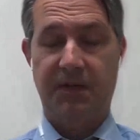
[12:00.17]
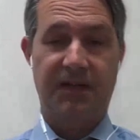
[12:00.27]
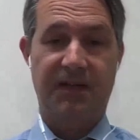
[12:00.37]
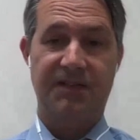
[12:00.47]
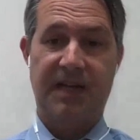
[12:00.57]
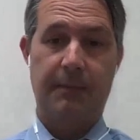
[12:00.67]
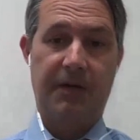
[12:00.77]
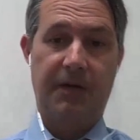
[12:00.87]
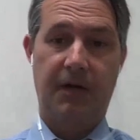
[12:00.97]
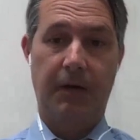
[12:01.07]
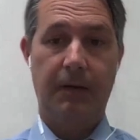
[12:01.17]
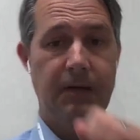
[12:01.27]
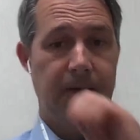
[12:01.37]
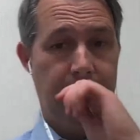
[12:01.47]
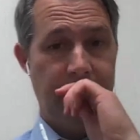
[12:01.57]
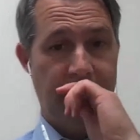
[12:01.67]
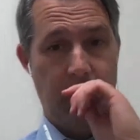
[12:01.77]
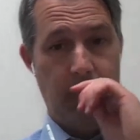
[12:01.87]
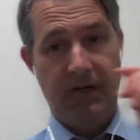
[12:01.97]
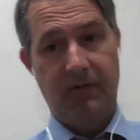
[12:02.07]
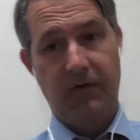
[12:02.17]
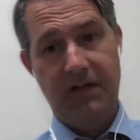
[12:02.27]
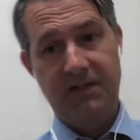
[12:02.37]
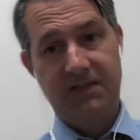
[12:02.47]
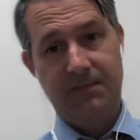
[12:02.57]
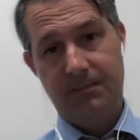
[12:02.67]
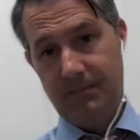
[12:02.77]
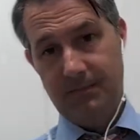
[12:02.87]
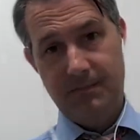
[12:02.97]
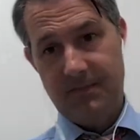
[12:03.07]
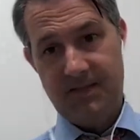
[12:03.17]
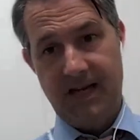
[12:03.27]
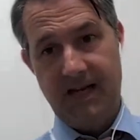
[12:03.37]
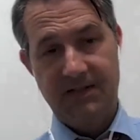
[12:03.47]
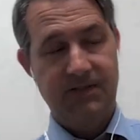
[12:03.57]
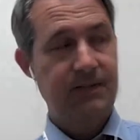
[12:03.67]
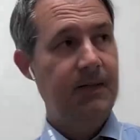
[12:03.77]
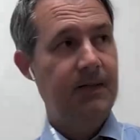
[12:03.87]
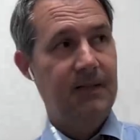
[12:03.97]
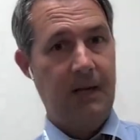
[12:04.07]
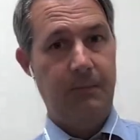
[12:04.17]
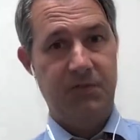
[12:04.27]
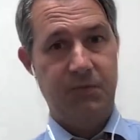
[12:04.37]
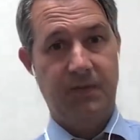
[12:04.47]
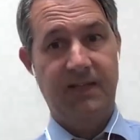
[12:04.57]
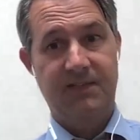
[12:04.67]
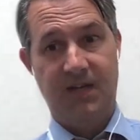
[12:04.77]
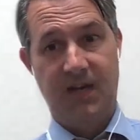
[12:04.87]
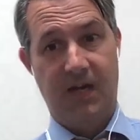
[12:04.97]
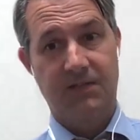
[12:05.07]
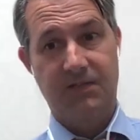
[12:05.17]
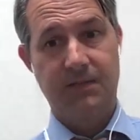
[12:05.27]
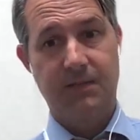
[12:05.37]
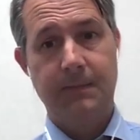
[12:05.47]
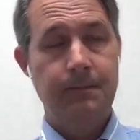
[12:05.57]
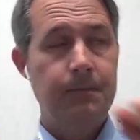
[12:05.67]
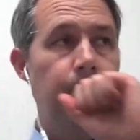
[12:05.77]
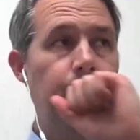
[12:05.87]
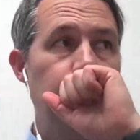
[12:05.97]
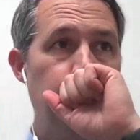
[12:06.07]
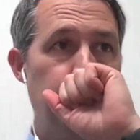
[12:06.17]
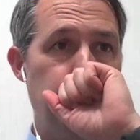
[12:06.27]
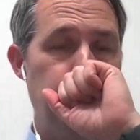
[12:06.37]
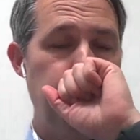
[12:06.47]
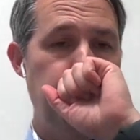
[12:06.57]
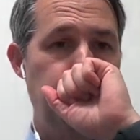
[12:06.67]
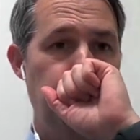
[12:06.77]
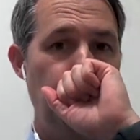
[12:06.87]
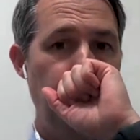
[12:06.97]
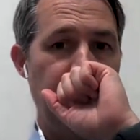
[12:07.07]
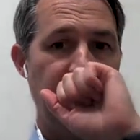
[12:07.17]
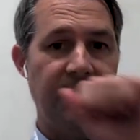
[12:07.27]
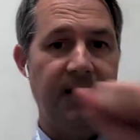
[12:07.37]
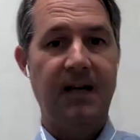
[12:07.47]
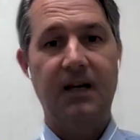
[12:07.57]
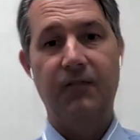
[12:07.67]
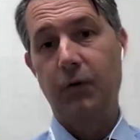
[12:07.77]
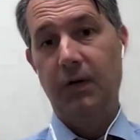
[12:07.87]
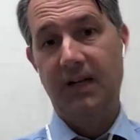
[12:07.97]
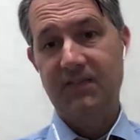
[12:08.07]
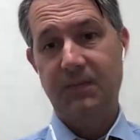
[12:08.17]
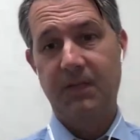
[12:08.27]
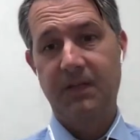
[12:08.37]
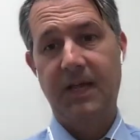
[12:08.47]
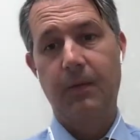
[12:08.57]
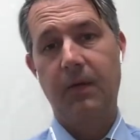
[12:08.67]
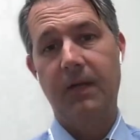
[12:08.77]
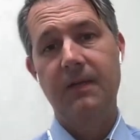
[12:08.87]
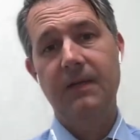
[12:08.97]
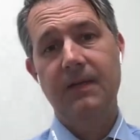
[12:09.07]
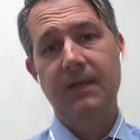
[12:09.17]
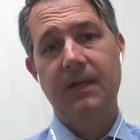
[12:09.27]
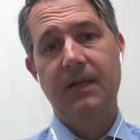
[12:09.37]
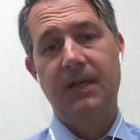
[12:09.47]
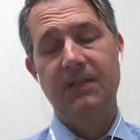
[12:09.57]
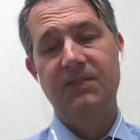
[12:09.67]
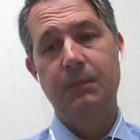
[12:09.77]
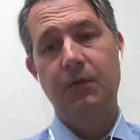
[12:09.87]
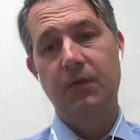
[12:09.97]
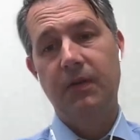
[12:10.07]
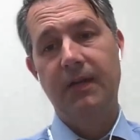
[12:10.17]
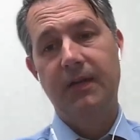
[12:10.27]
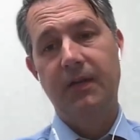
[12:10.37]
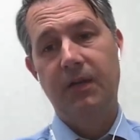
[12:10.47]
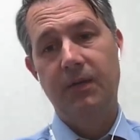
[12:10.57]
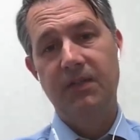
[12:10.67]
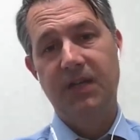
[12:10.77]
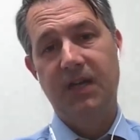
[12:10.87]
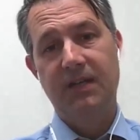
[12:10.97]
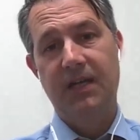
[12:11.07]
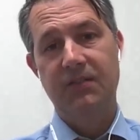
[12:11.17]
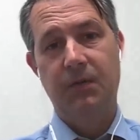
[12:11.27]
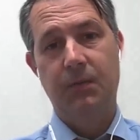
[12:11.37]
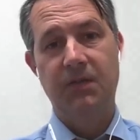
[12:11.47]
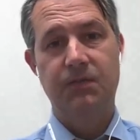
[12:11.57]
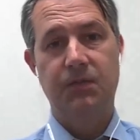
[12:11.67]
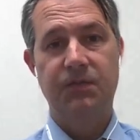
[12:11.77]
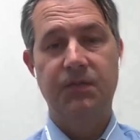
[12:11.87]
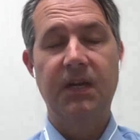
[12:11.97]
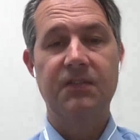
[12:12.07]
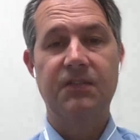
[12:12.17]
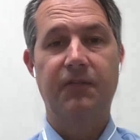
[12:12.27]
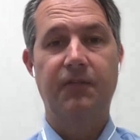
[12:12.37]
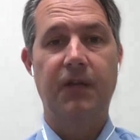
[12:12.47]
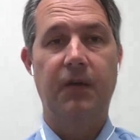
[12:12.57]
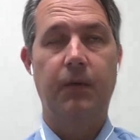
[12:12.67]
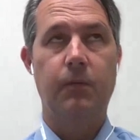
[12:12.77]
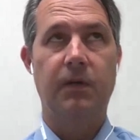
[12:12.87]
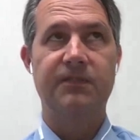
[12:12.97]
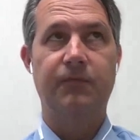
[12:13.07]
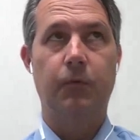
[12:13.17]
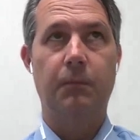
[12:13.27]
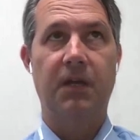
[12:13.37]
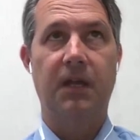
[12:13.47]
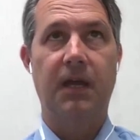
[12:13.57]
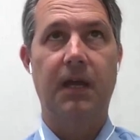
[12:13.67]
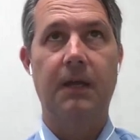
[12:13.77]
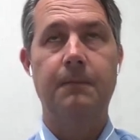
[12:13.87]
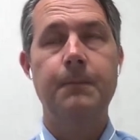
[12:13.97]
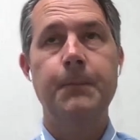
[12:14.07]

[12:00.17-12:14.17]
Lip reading: at this time of year, and I want to cover these tests. How much would this cost? And they can give you an estimate that way. Similarly, you can reach out to AASHTO Resource. You can actually fill out a request form online,